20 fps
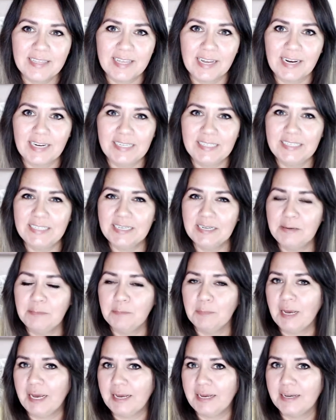I did
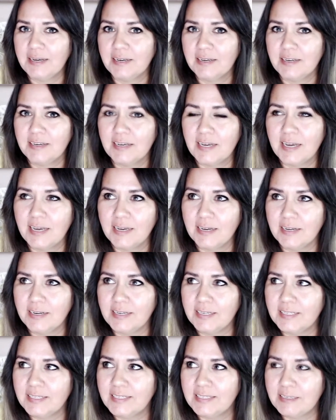make, and
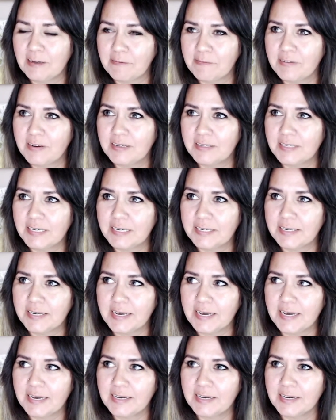it's definitely
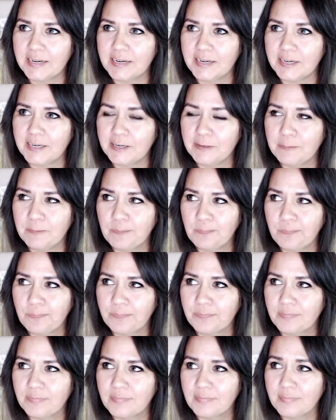like
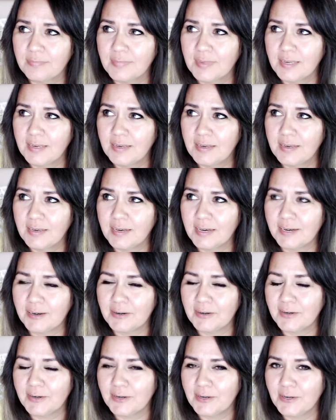I
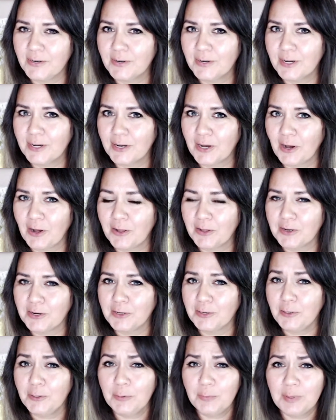don't know, you can call it a
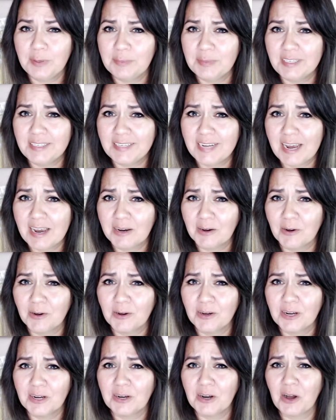newbie mistake or you
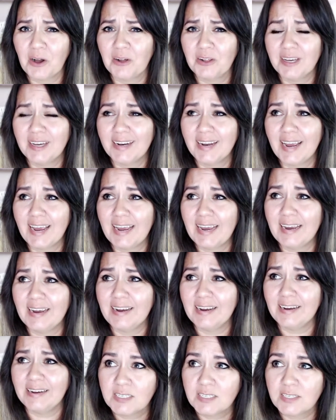could call it
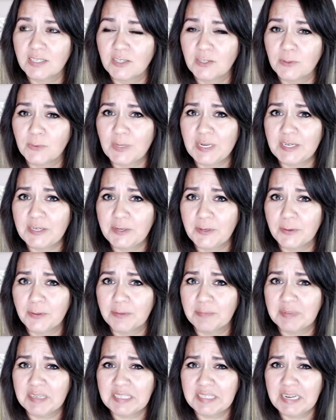a sweet tooth
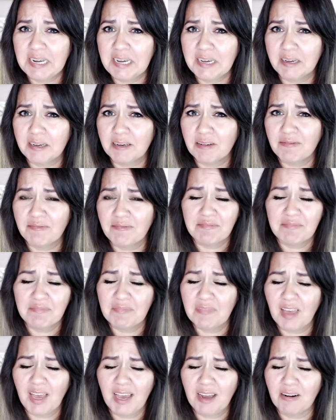mistake.
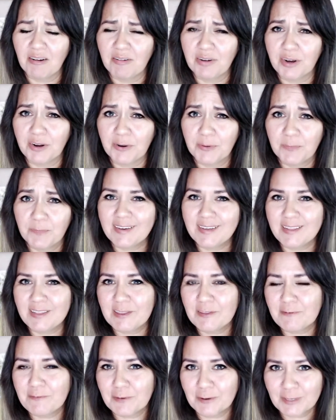I don't know.
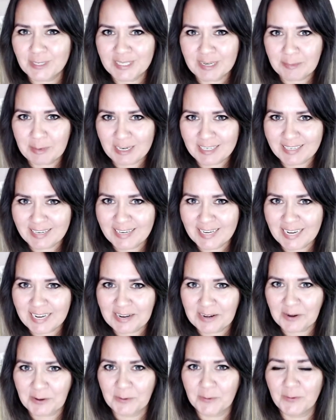The first time I did
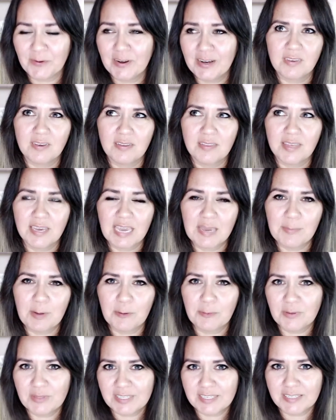keto, they came out
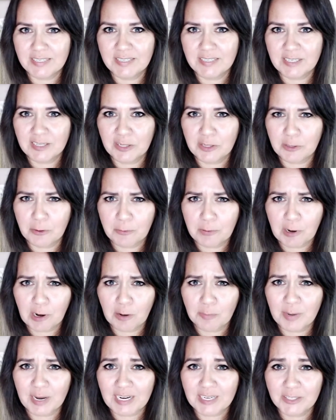with this low
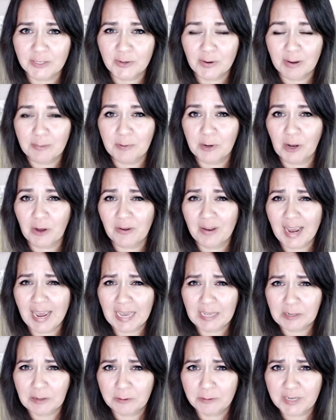carb ice cream called
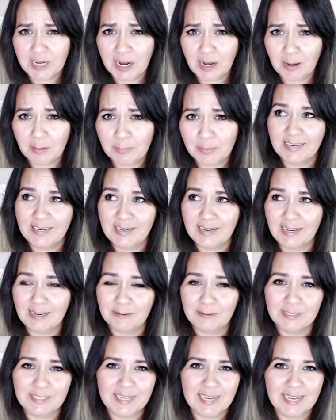Halo Top. I
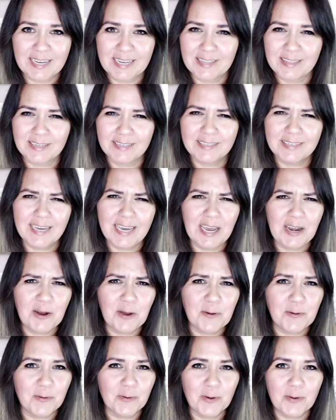was like in this keto
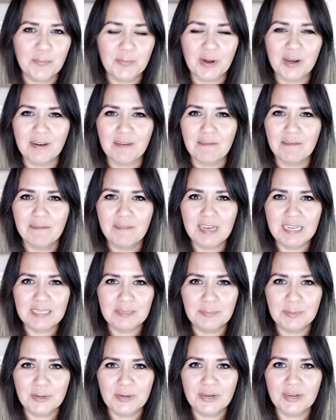group on
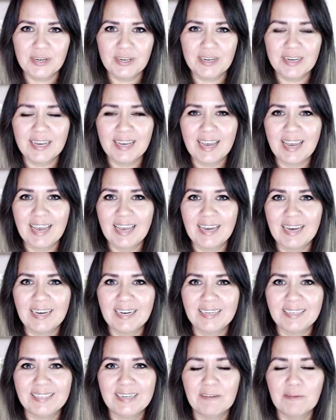Facebook
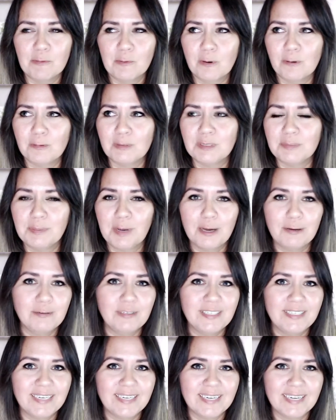and everyone was
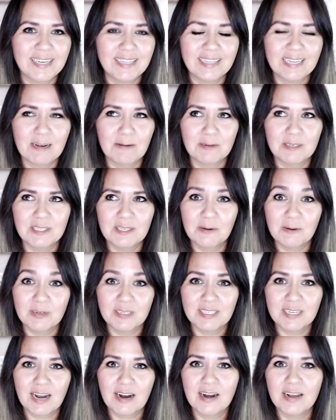posting it and they were so
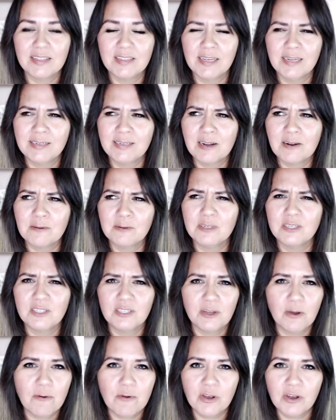excited and they said it was
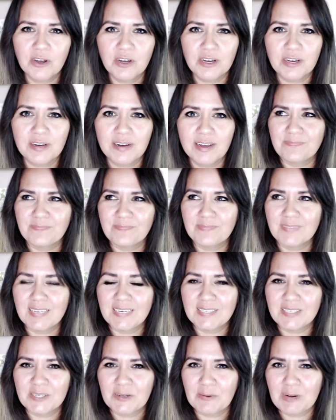so good.
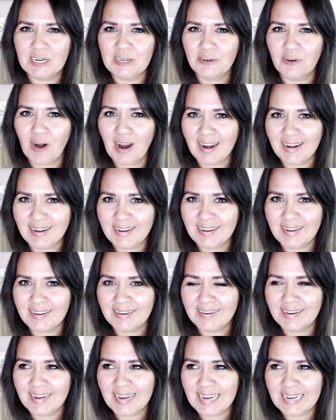So I tried
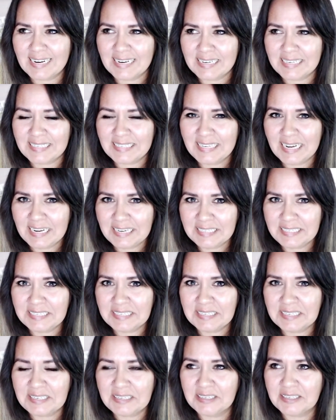it and it
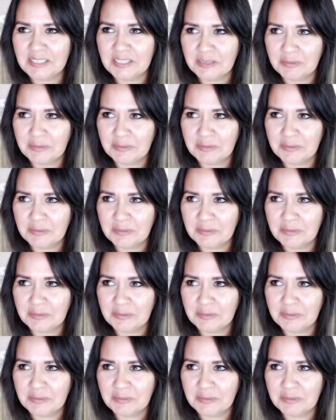tasted to